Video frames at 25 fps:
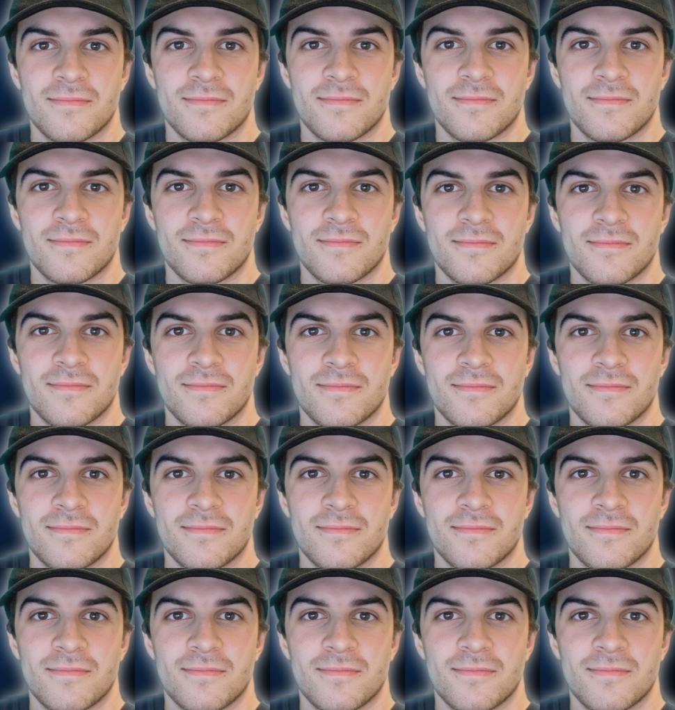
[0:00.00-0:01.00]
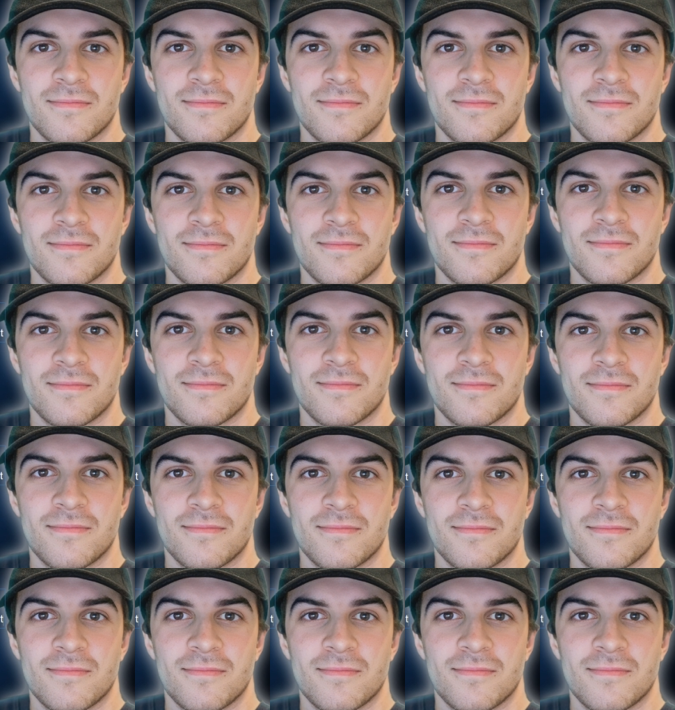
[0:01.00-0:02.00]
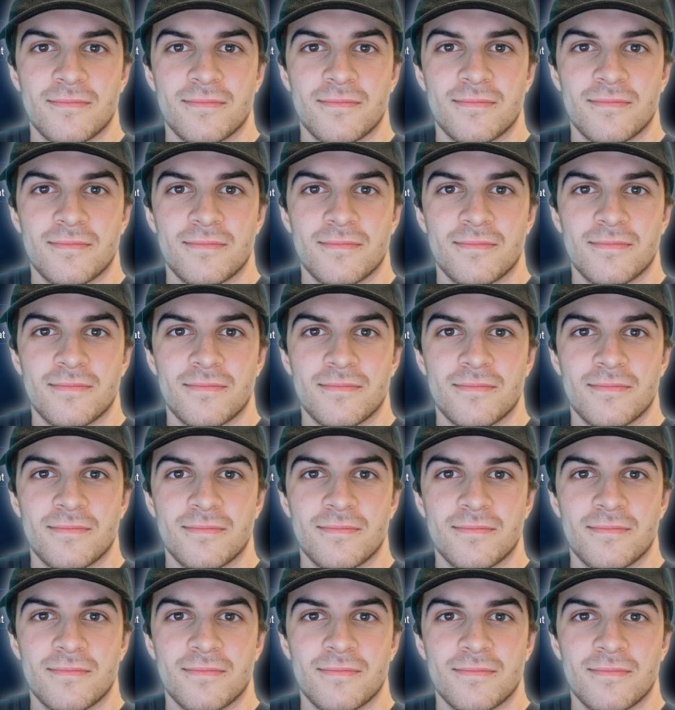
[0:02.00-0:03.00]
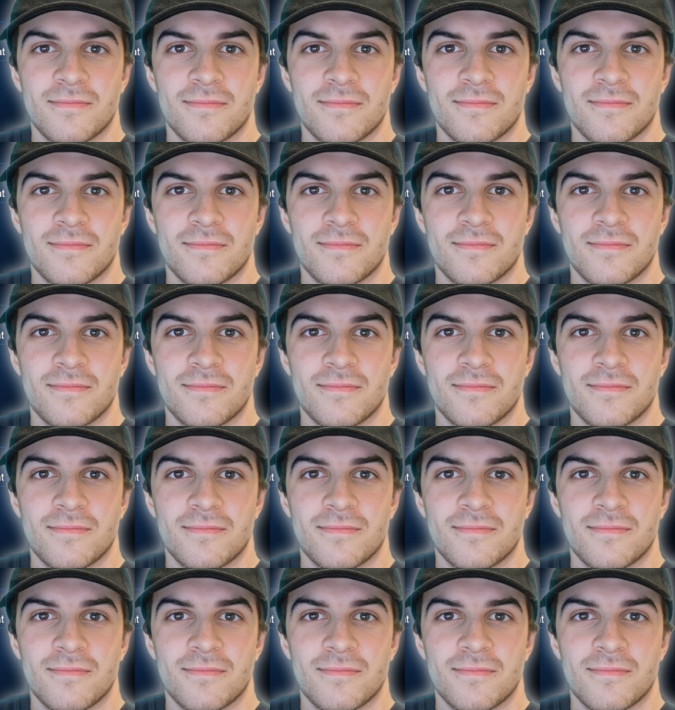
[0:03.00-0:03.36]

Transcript: (no one is talking)